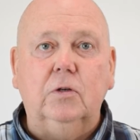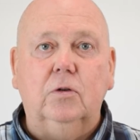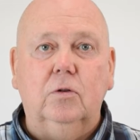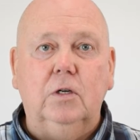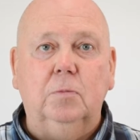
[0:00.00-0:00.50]

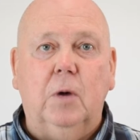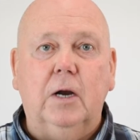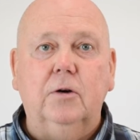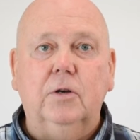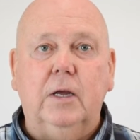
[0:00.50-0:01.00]
into these
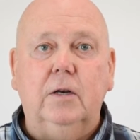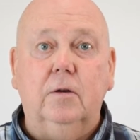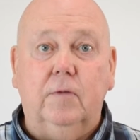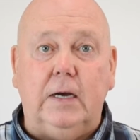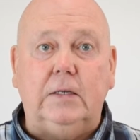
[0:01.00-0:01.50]
modern day
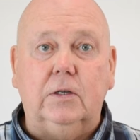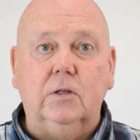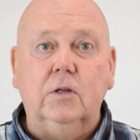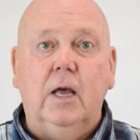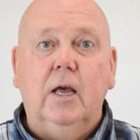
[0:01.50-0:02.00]

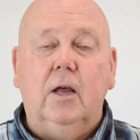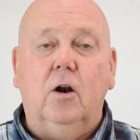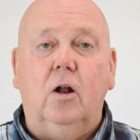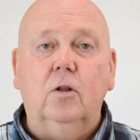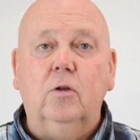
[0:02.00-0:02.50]
devices and
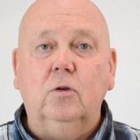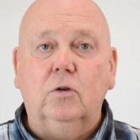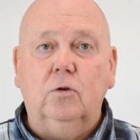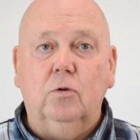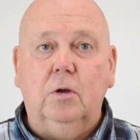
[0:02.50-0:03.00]
all of those
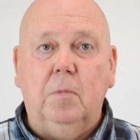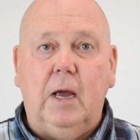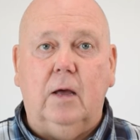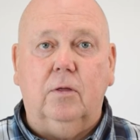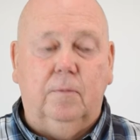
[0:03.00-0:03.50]
are doing
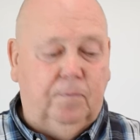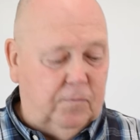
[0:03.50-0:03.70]
math.